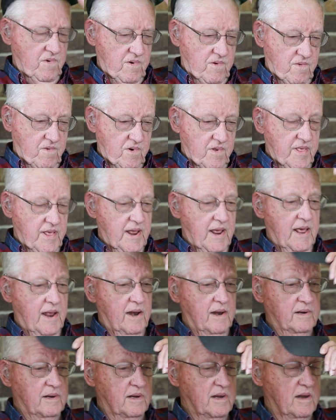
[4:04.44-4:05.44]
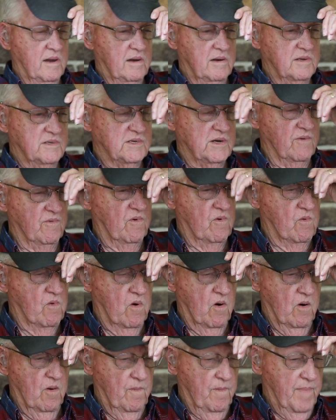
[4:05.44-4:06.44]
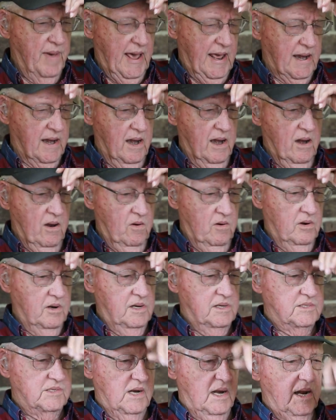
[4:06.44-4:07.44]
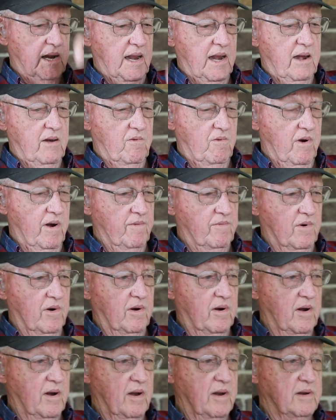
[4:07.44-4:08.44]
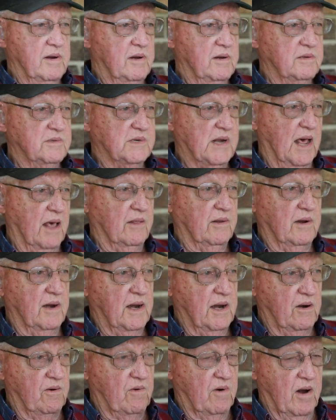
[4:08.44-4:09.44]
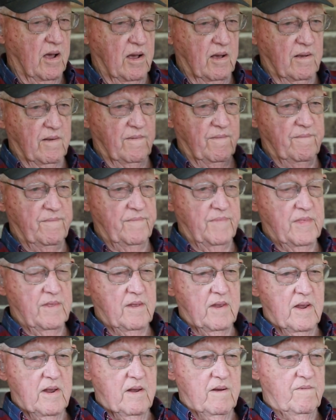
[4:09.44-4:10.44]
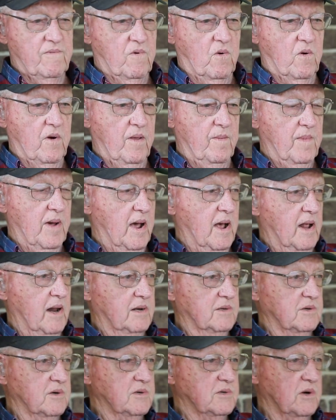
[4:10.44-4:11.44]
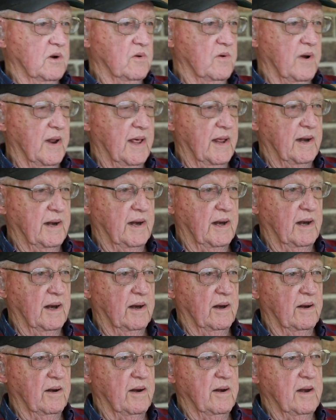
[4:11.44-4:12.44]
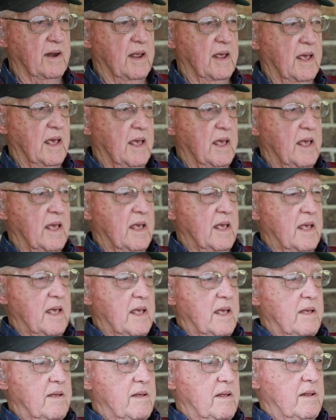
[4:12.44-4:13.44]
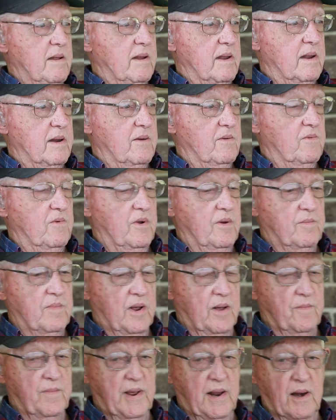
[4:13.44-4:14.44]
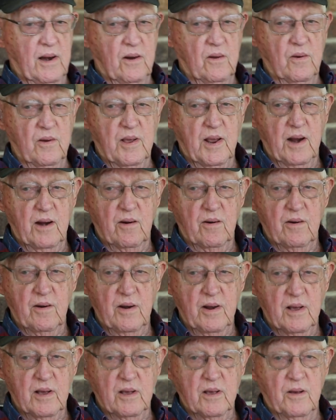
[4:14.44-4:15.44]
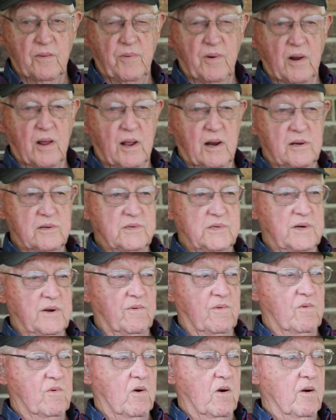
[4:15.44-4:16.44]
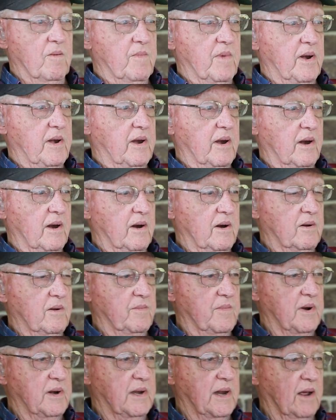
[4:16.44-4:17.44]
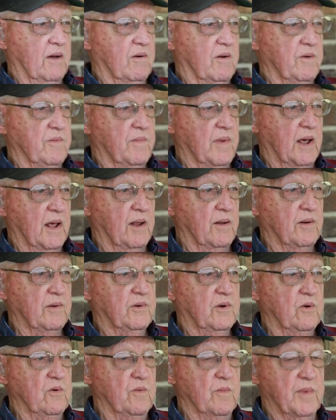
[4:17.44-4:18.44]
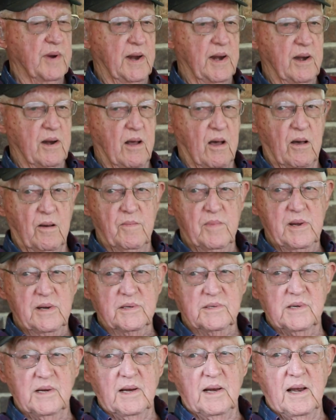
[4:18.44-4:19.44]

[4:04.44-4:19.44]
where they had a Civil War battle on the Saline River, south of Little Rock, 40 miles or so down there, and when my metal locator dug up a lot of Civil War material. But that was my 2 main hobbies